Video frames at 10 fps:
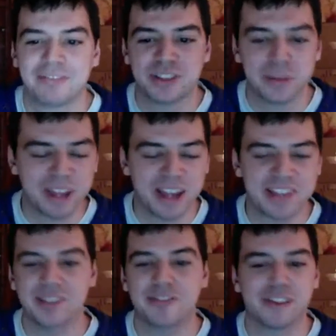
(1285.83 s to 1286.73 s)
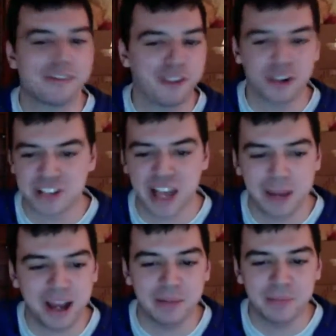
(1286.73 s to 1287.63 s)
Something I said for the first
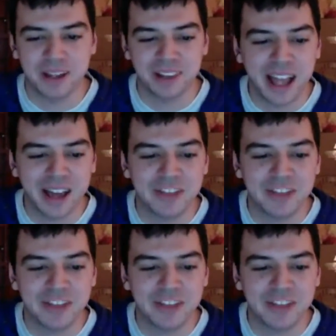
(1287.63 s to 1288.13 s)
time got a big laugh.